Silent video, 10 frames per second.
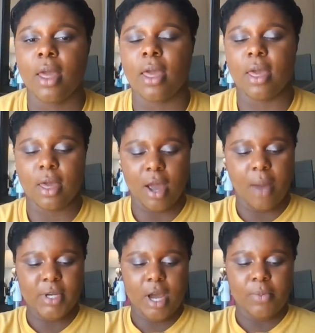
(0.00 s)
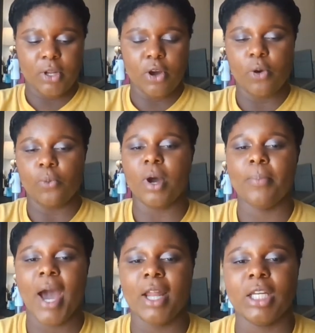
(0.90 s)
and comment down below what
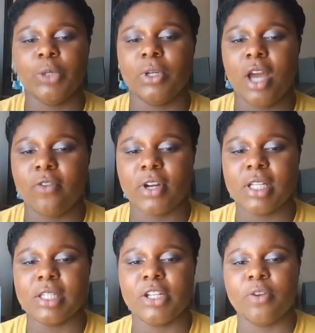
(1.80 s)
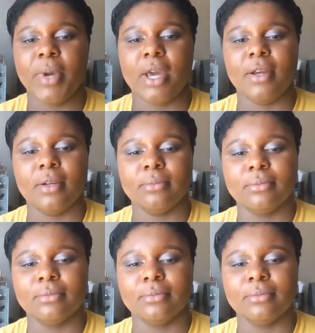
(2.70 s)
palette you would ever consider panning,